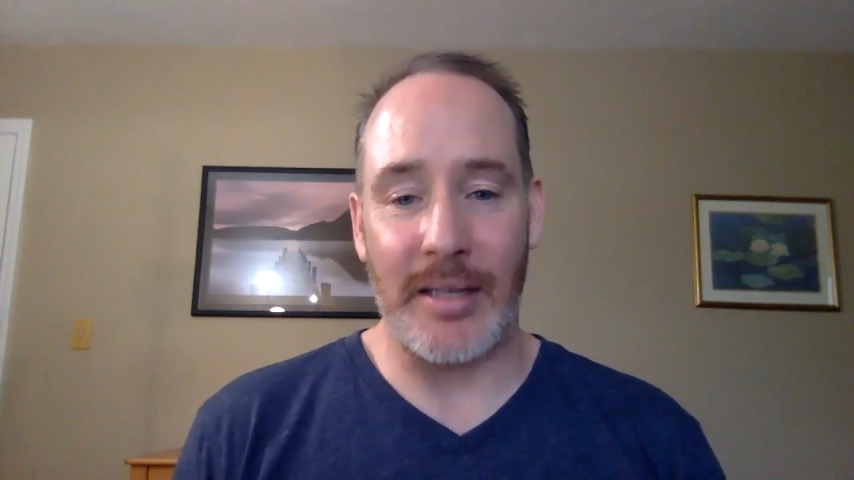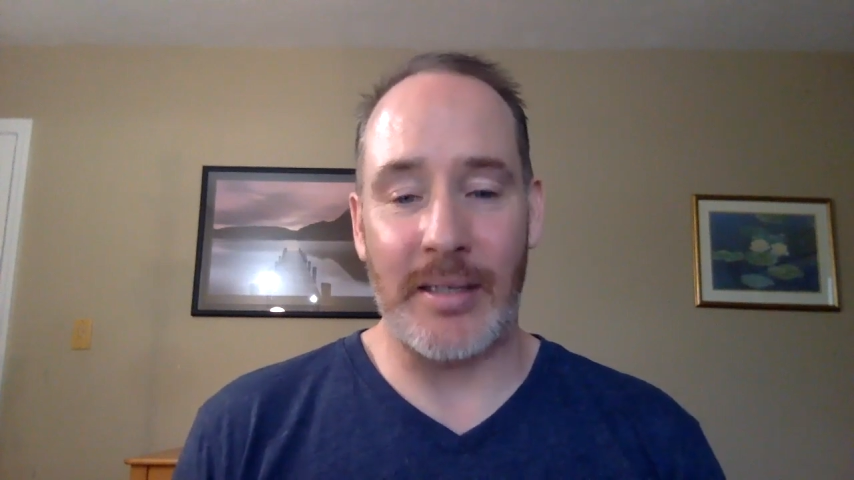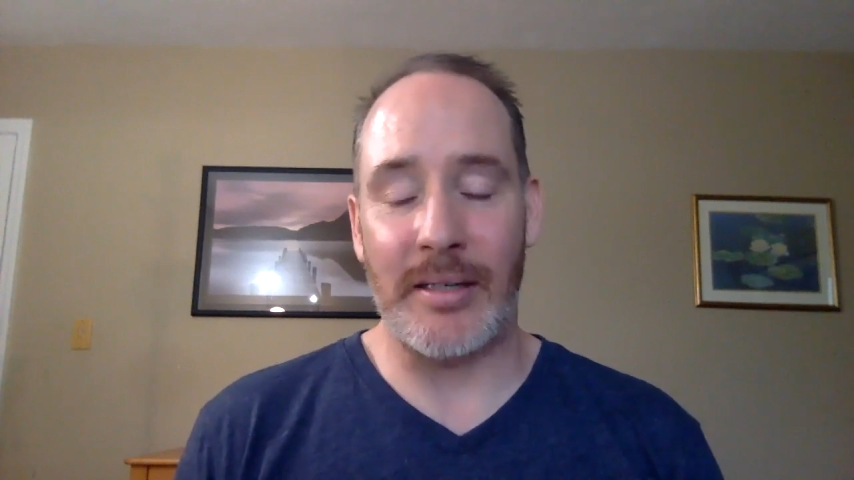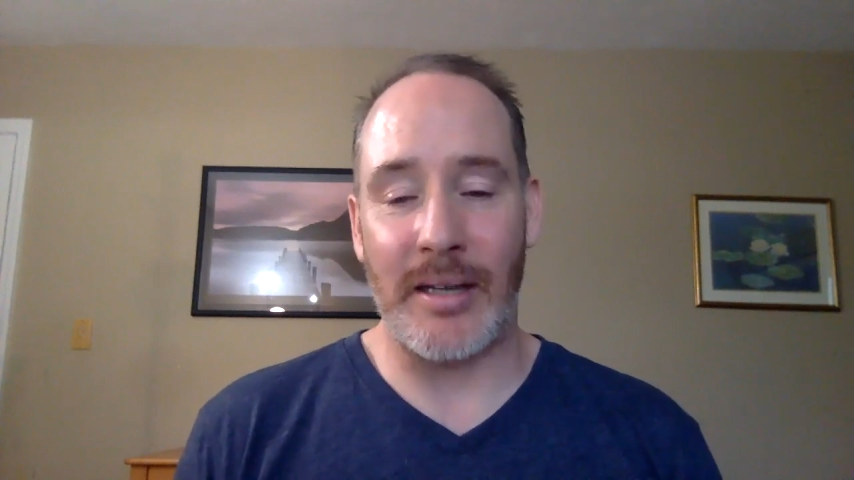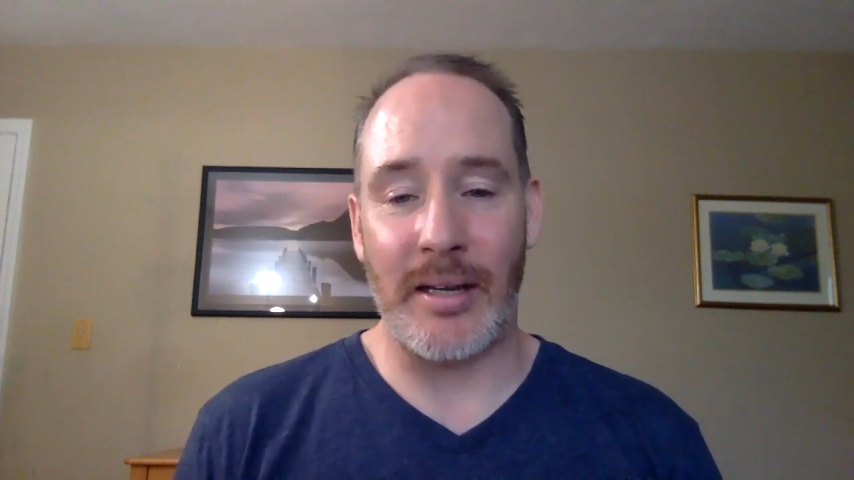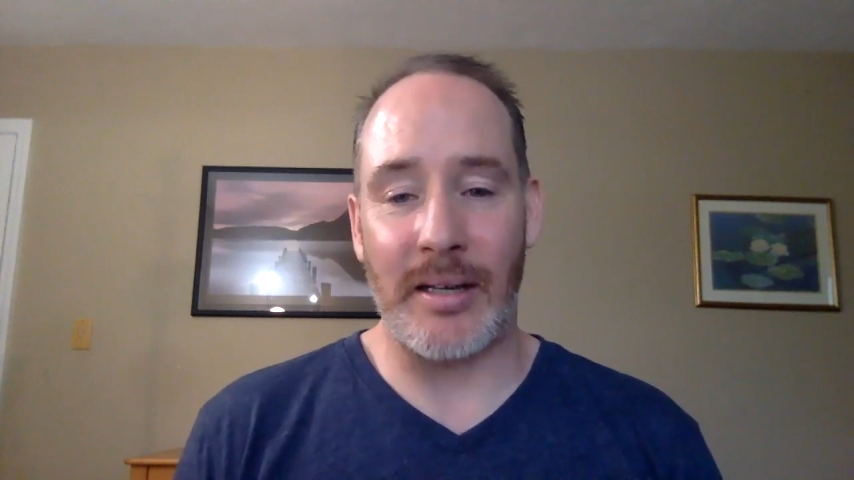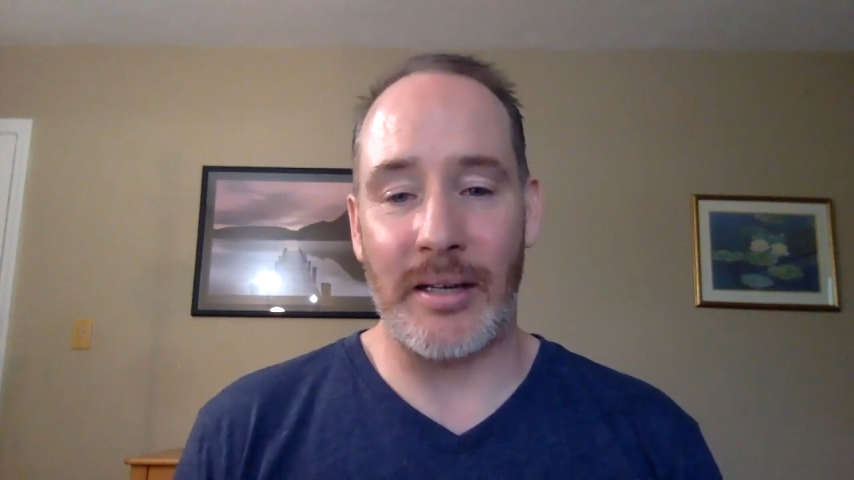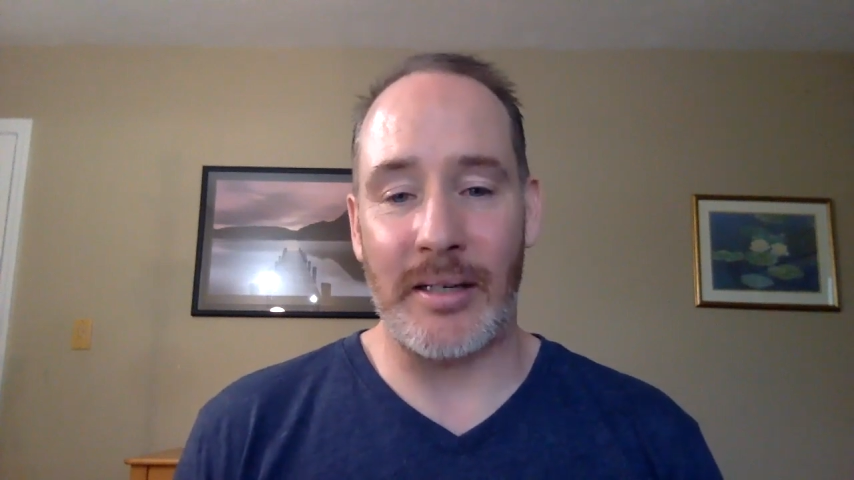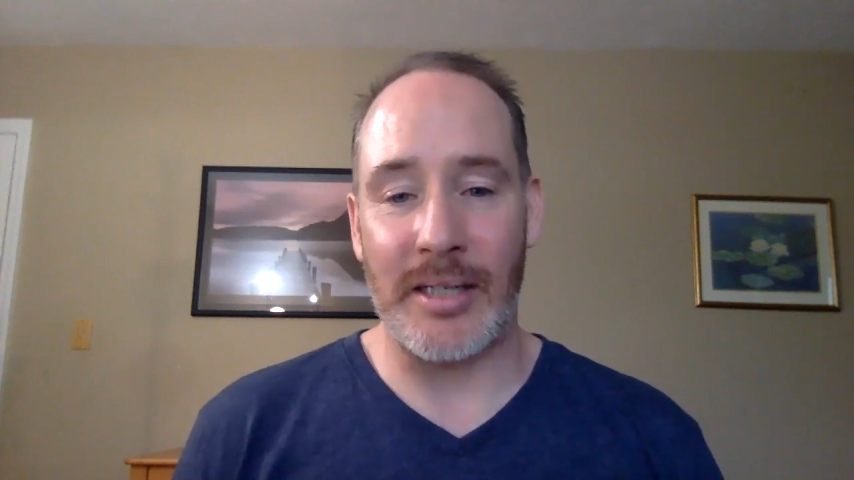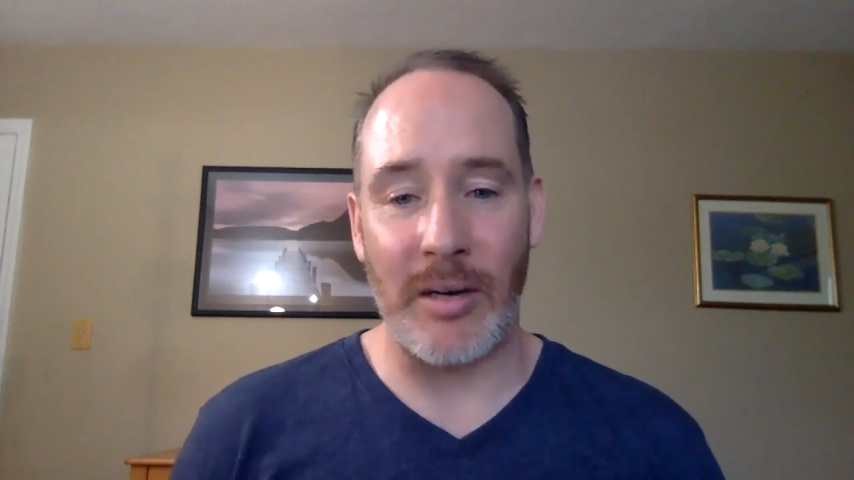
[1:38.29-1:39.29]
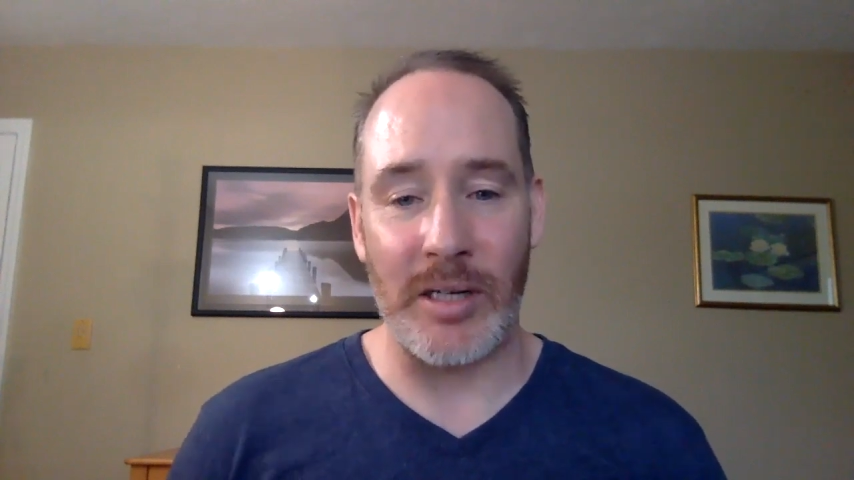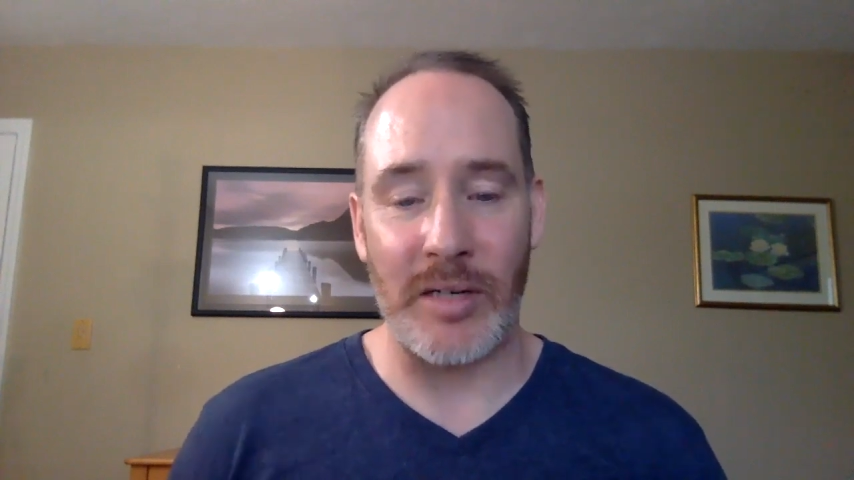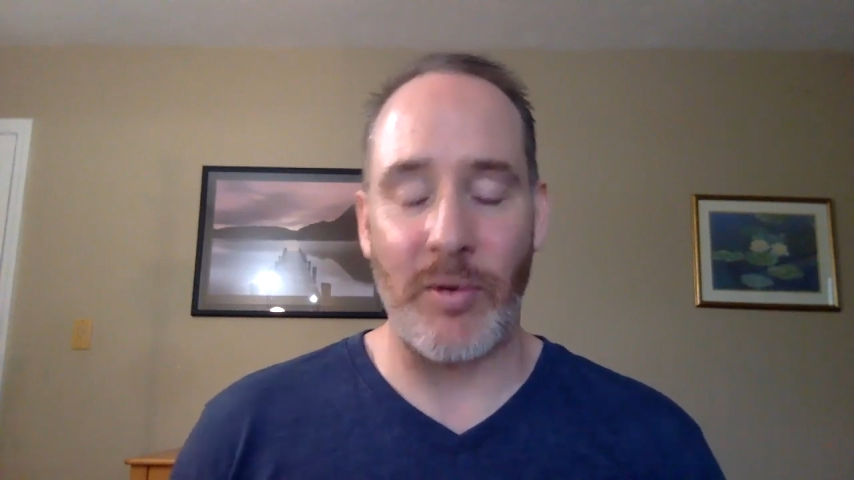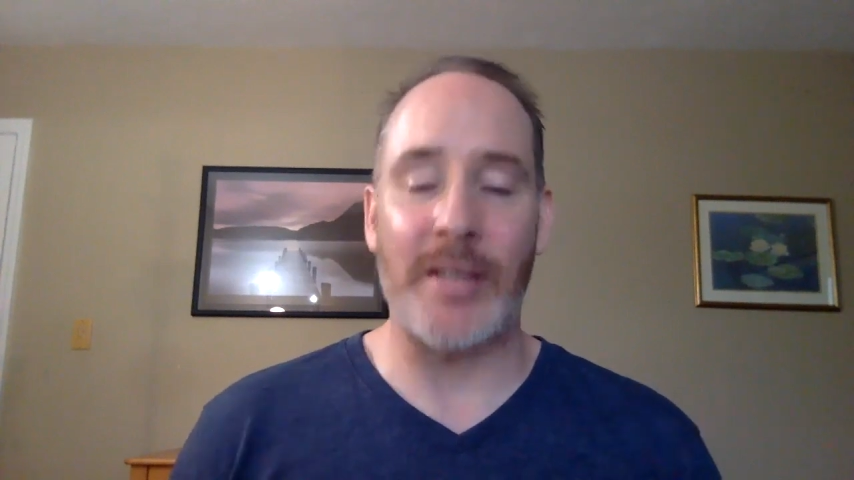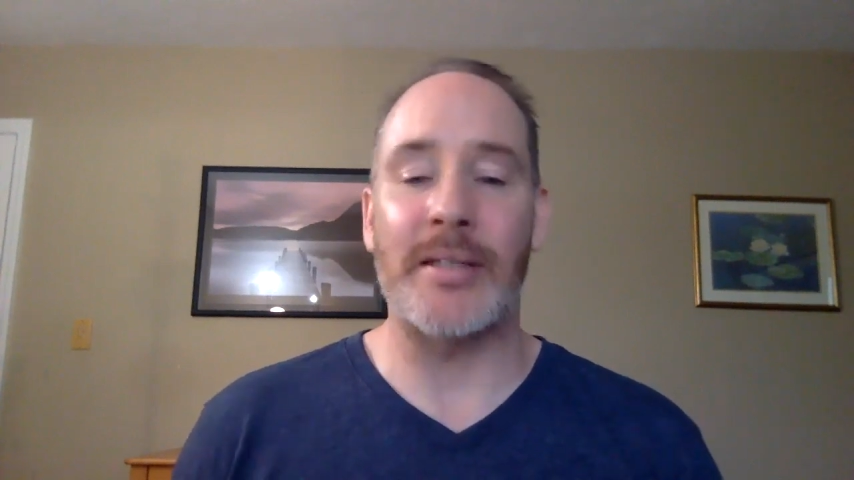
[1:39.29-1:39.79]
This is a series
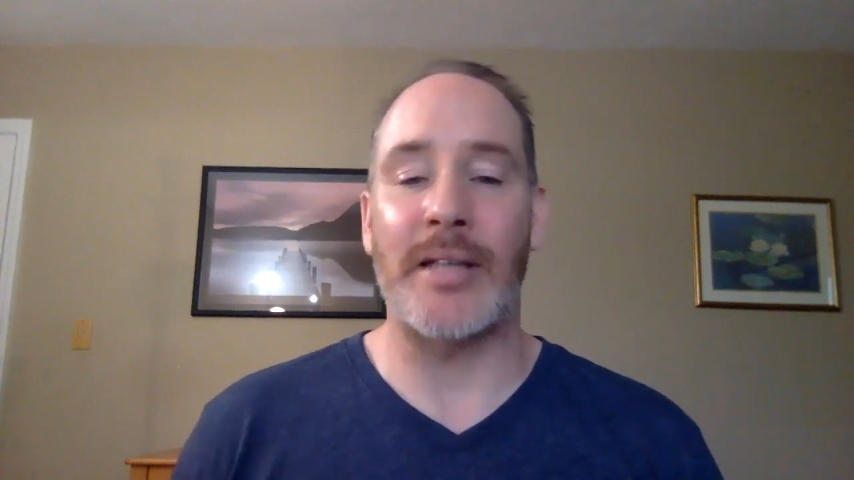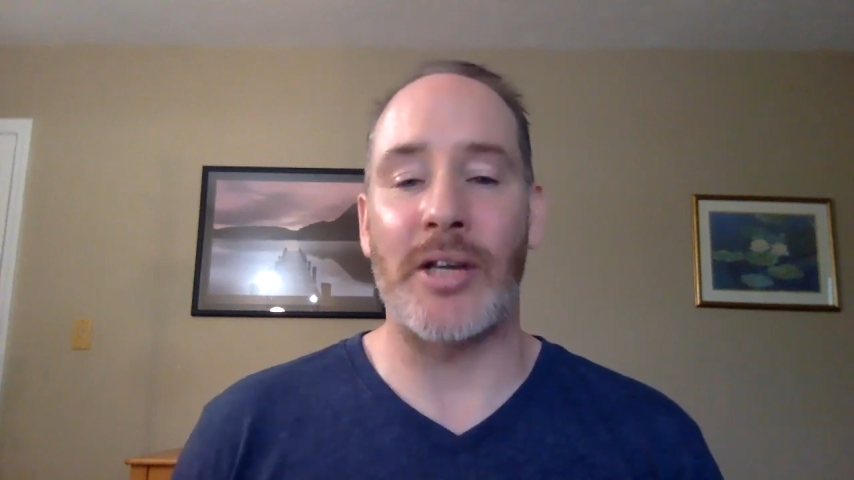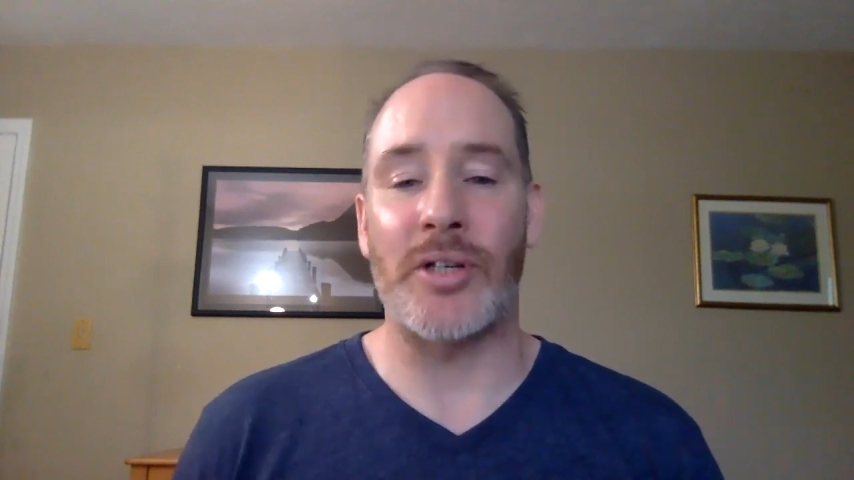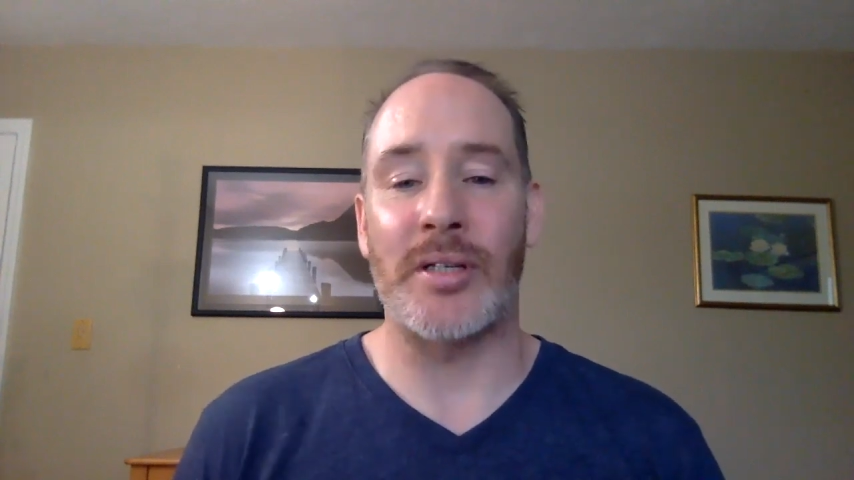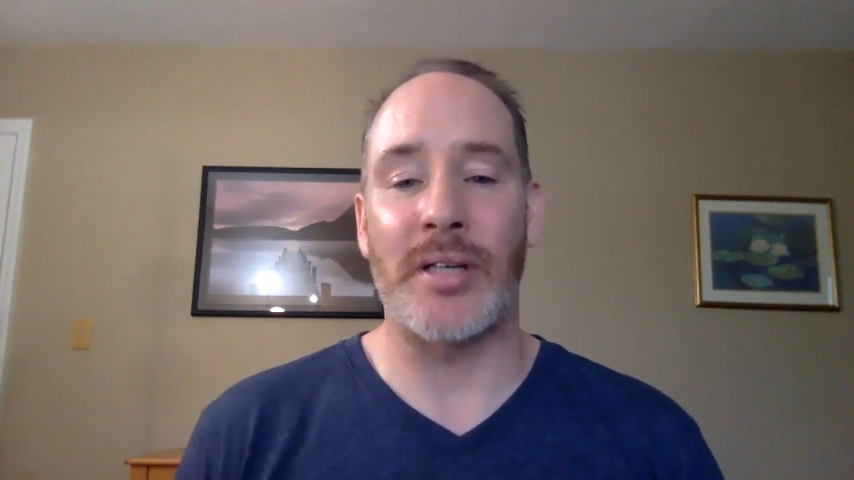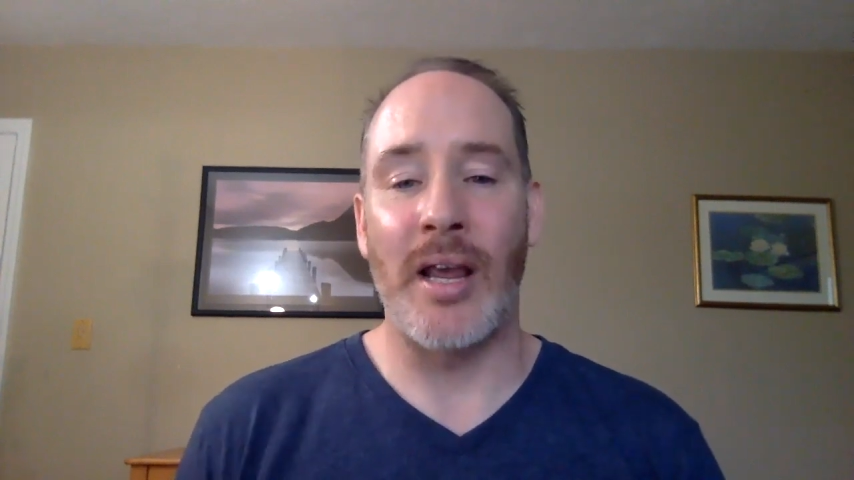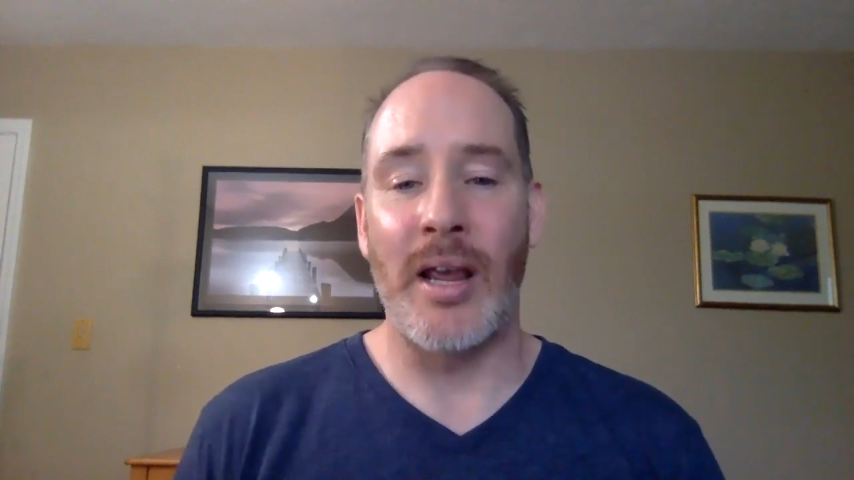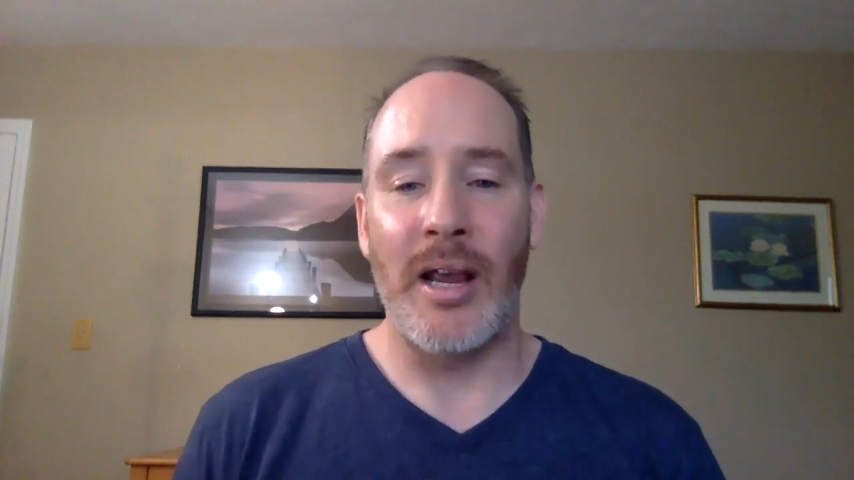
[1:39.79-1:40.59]
of presentations